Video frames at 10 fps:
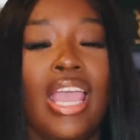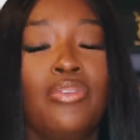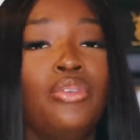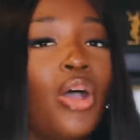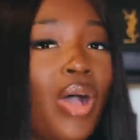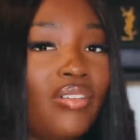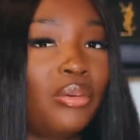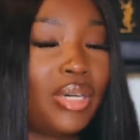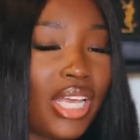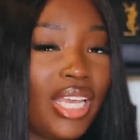If you don't have
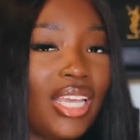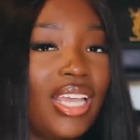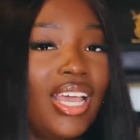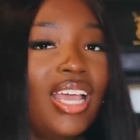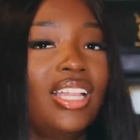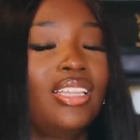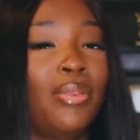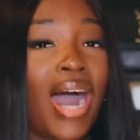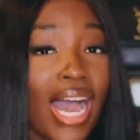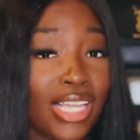a butt, the
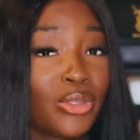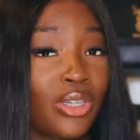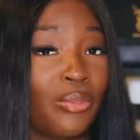pockets on